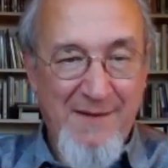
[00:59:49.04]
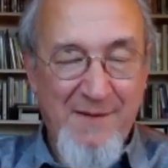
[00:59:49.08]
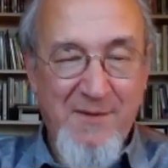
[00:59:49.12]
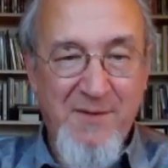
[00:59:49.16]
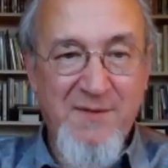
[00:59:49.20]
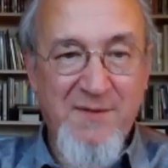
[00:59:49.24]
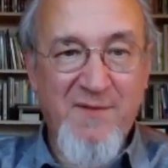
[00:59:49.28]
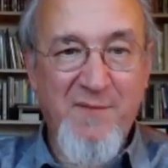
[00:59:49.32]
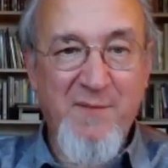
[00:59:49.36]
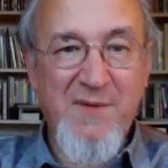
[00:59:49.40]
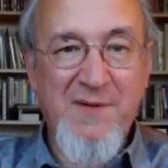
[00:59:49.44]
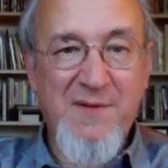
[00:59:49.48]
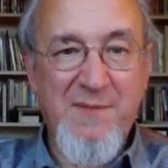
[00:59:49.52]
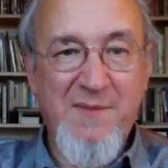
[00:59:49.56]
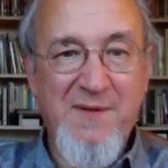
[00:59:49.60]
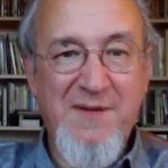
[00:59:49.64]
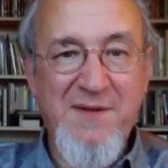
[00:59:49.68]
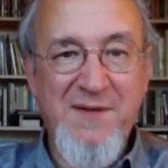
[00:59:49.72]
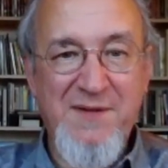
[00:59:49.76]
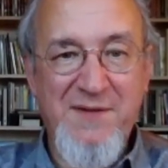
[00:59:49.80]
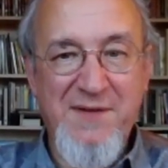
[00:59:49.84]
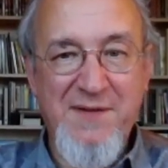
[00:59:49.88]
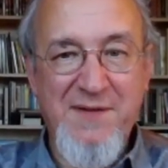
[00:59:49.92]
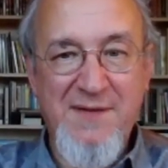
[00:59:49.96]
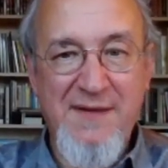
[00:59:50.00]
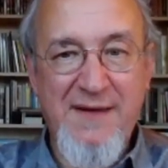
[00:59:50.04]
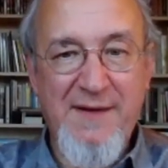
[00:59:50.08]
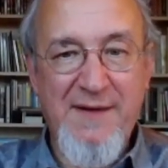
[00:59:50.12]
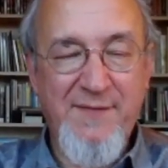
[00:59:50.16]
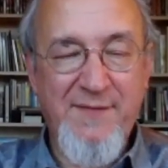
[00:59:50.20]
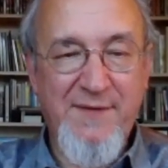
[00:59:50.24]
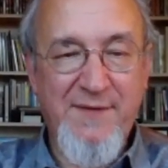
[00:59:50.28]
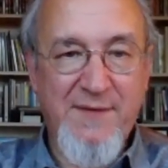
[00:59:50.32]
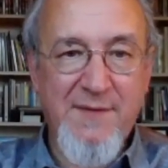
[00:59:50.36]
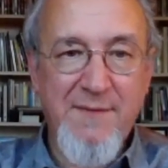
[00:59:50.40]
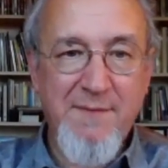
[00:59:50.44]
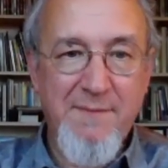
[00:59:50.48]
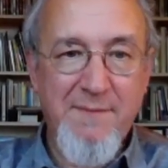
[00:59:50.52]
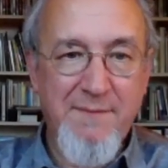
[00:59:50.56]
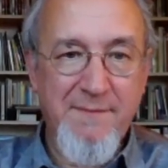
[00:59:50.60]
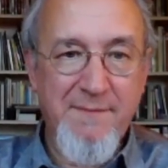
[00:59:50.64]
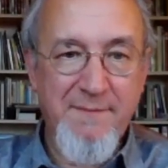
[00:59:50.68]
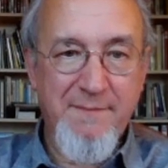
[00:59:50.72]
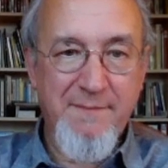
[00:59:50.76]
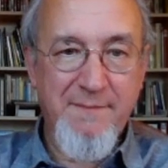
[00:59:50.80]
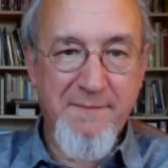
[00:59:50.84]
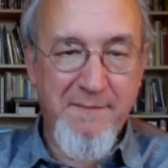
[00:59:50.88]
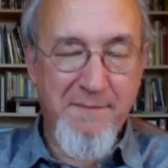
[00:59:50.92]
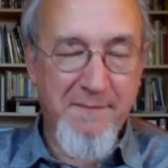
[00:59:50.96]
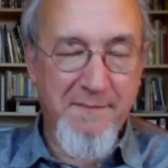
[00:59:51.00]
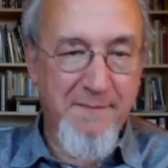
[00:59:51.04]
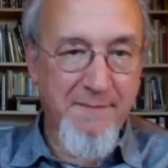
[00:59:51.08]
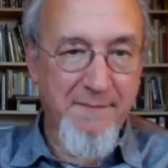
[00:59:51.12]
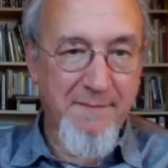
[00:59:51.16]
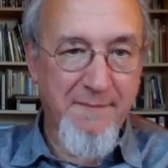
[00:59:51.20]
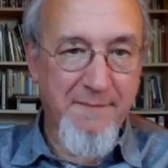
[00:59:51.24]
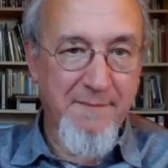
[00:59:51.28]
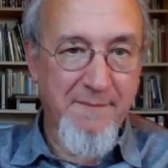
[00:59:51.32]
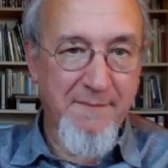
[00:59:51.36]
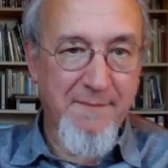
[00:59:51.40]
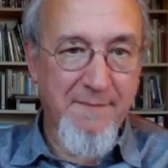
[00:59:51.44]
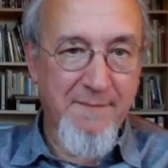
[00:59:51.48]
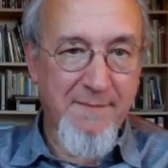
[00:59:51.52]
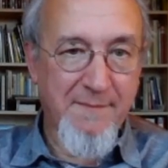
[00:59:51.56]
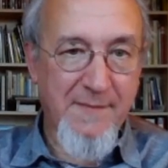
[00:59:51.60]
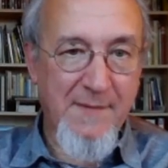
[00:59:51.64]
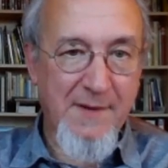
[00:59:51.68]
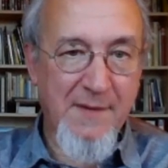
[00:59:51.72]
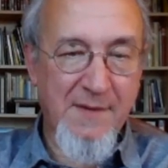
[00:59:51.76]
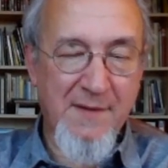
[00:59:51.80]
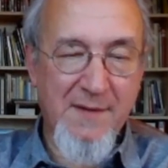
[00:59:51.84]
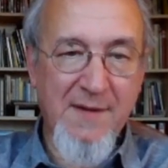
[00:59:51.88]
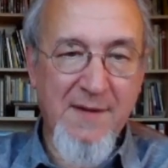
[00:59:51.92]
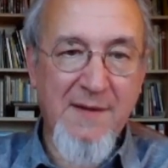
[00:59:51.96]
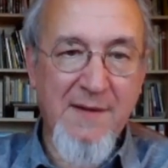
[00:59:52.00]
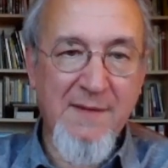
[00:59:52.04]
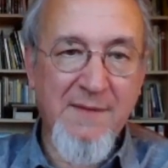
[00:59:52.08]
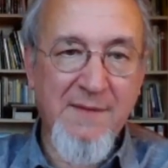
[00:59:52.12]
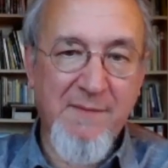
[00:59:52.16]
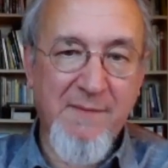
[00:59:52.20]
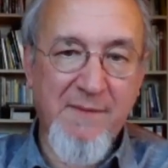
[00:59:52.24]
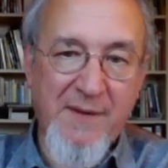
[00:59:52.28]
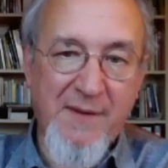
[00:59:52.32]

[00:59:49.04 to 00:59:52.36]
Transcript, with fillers: a lot of mathematicians left the country.